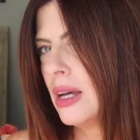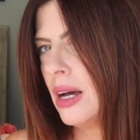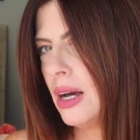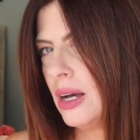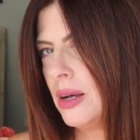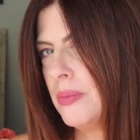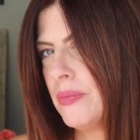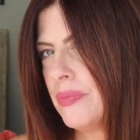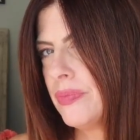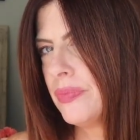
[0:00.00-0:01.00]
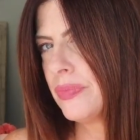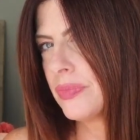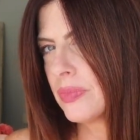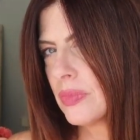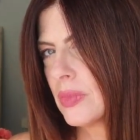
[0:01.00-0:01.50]
in
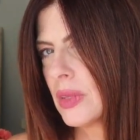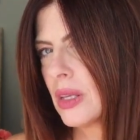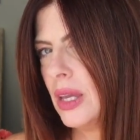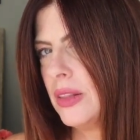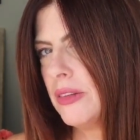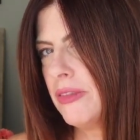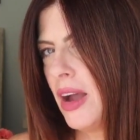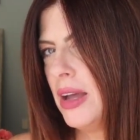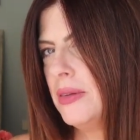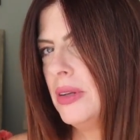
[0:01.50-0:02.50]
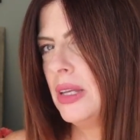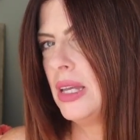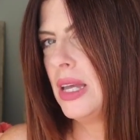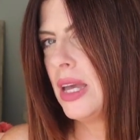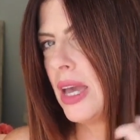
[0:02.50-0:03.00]
the front.
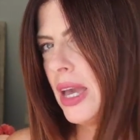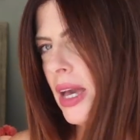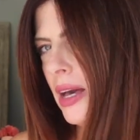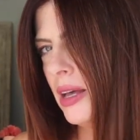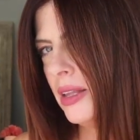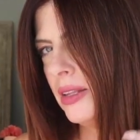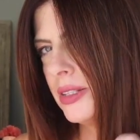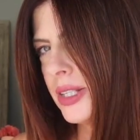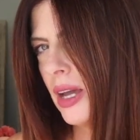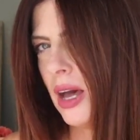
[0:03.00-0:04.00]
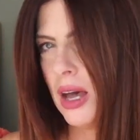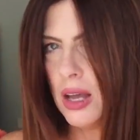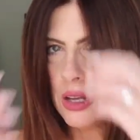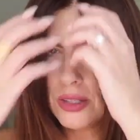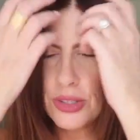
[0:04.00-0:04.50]
And
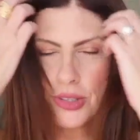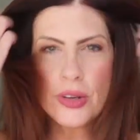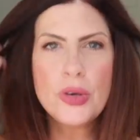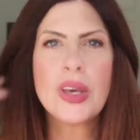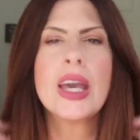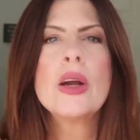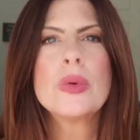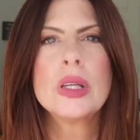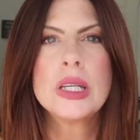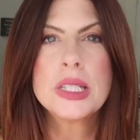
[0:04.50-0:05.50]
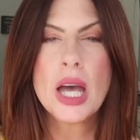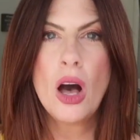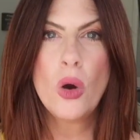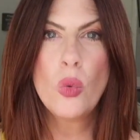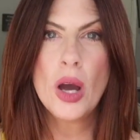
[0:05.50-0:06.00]
so you can't really
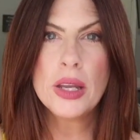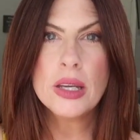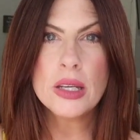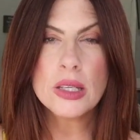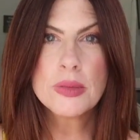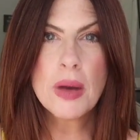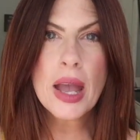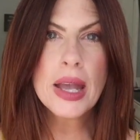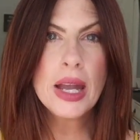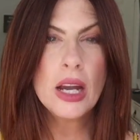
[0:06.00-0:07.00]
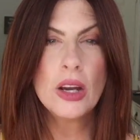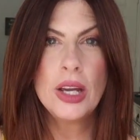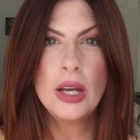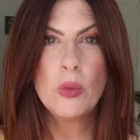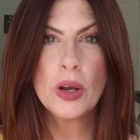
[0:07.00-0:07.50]
tell what is my
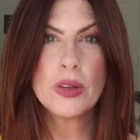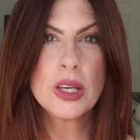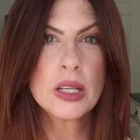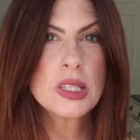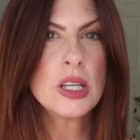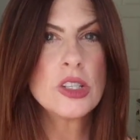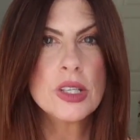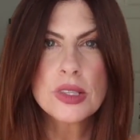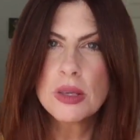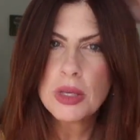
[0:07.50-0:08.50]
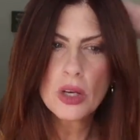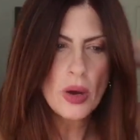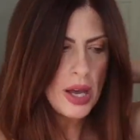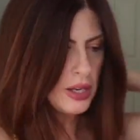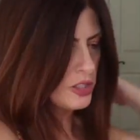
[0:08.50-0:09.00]
hair and what are the extensions. Let me go
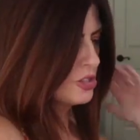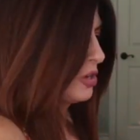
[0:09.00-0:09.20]
ahead and